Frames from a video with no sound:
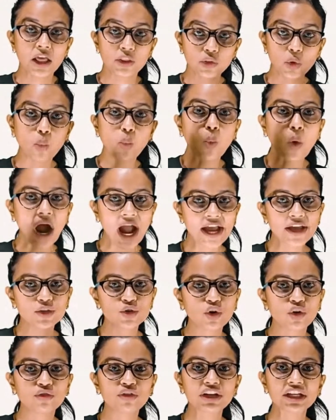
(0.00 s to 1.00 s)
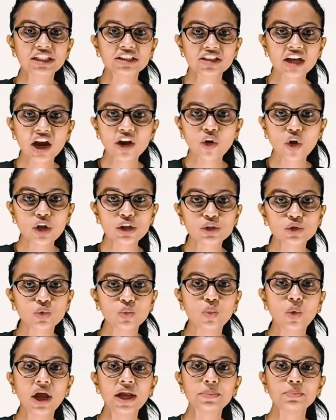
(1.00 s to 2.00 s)
The wires of a guitar
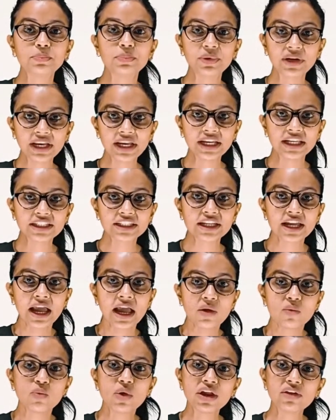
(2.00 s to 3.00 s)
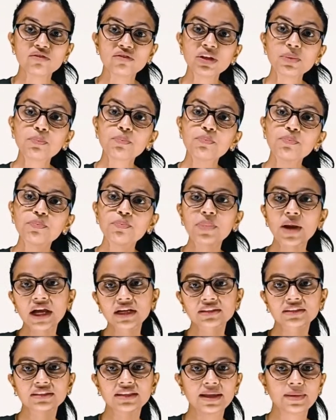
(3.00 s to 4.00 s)
also vibrate when we
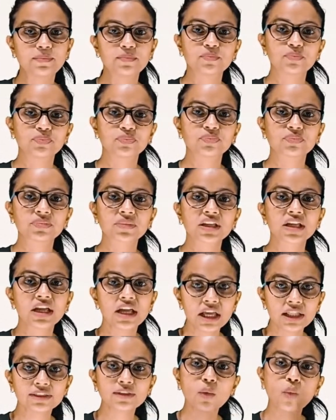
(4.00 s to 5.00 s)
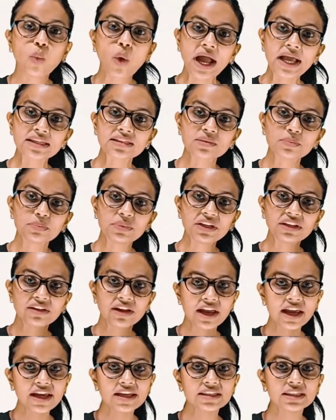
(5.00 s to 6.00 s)
plug them. The wires appear
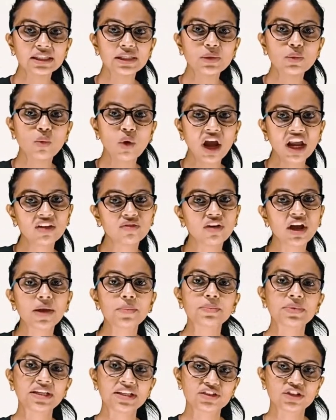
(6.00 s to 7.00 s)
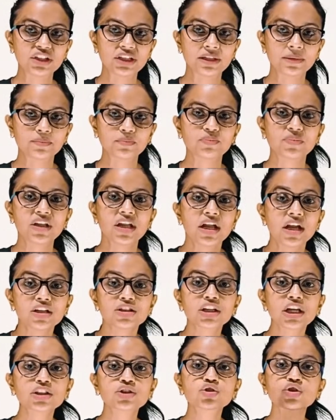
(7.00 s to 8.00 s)
hazy while vibrating.
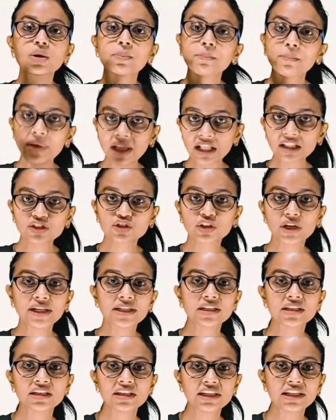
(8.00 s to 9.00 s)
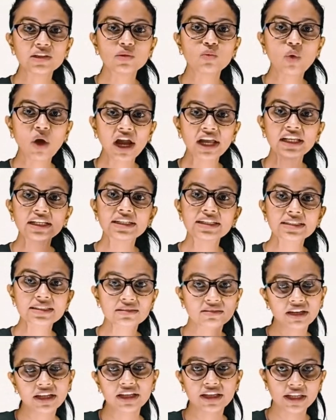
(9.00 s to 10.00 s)
Touch a bell gently while it is
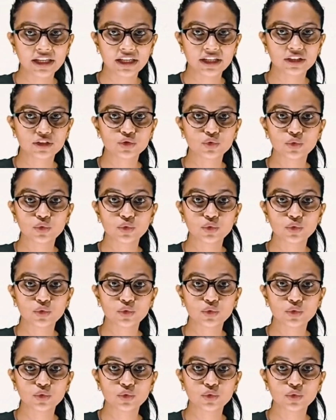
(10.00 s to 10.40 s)
ringing.